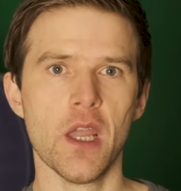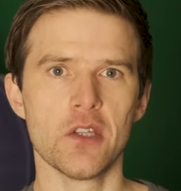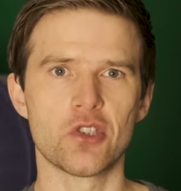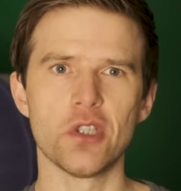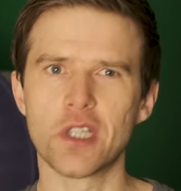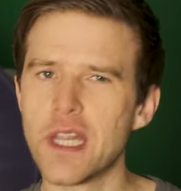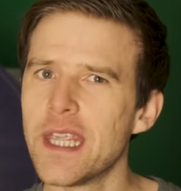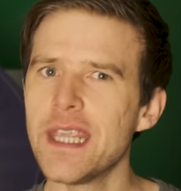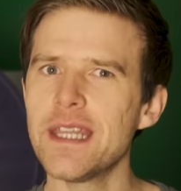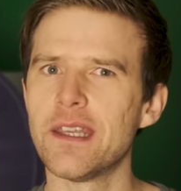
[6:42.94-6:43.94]
So you can
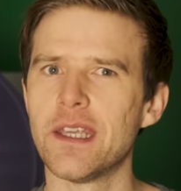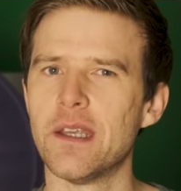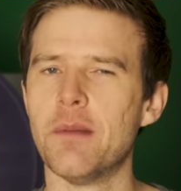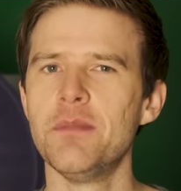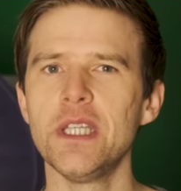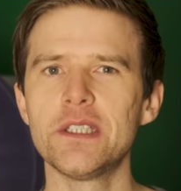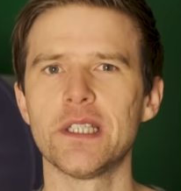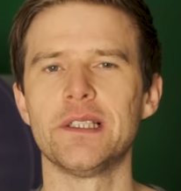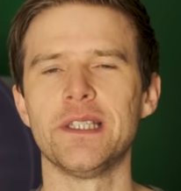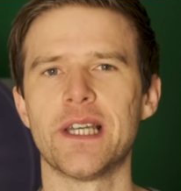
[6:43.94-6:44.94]
hear that
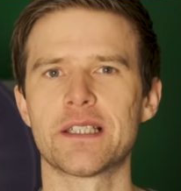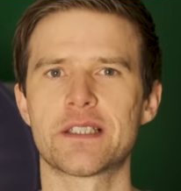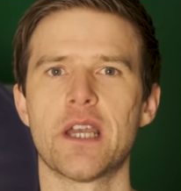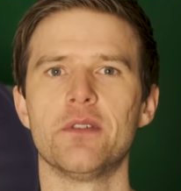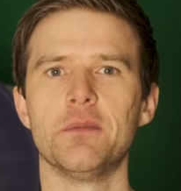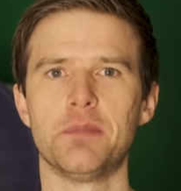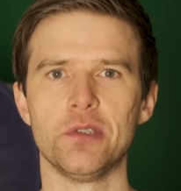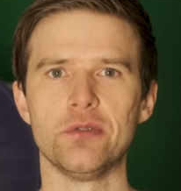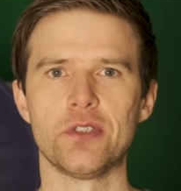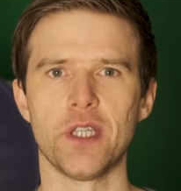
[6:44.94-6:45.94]
immediately that sounded
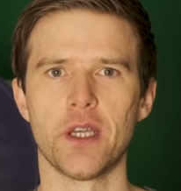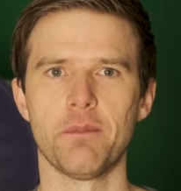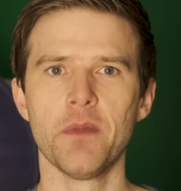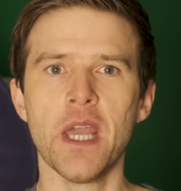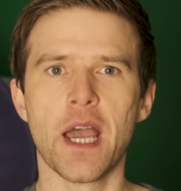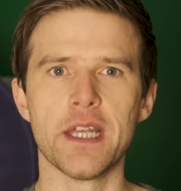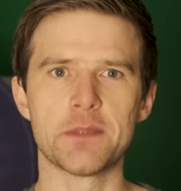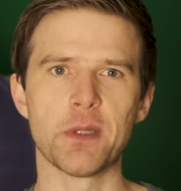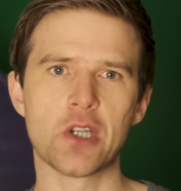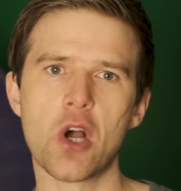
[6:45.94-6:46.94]
bluesier. And it's
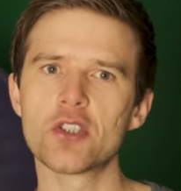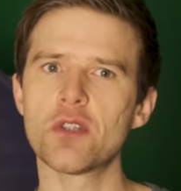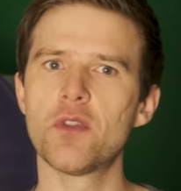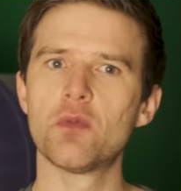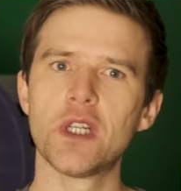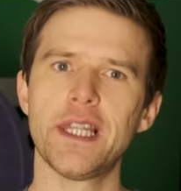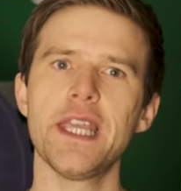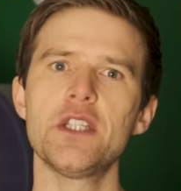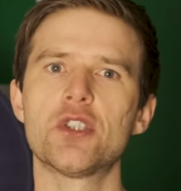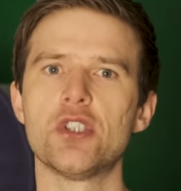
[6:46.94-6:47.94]
because of the
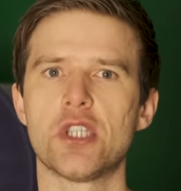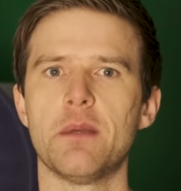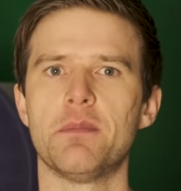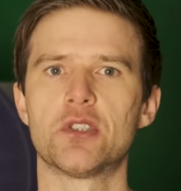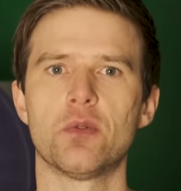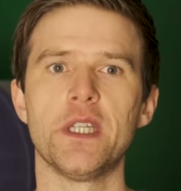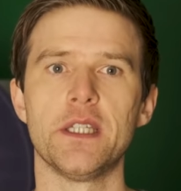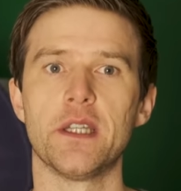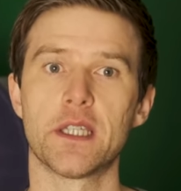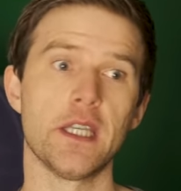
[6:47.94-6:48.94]
relationship
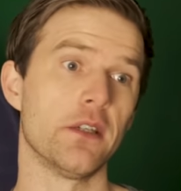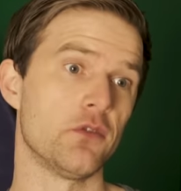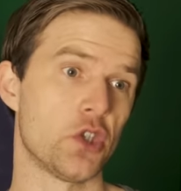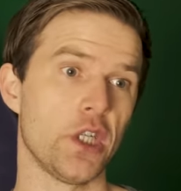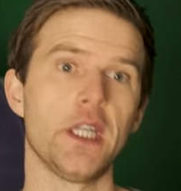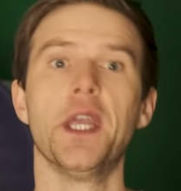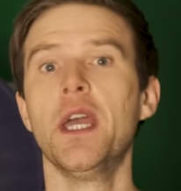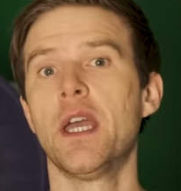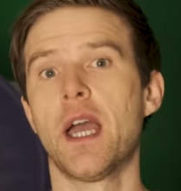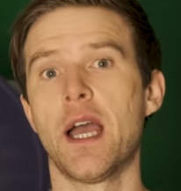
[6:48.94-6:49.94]
between the key of G
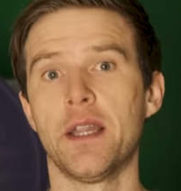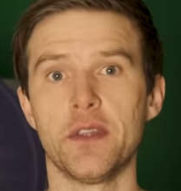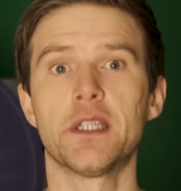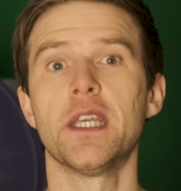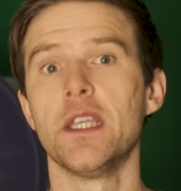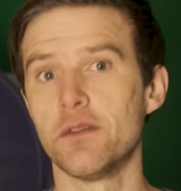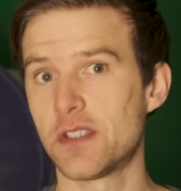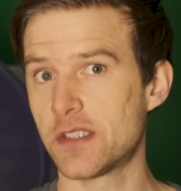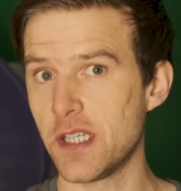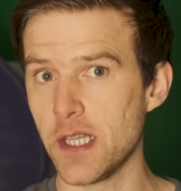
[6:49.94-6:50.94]
and the key of
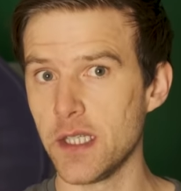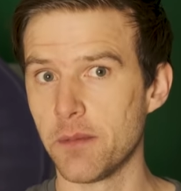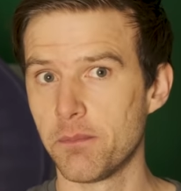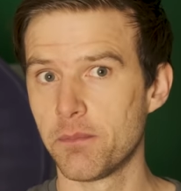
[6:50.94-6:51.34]
C.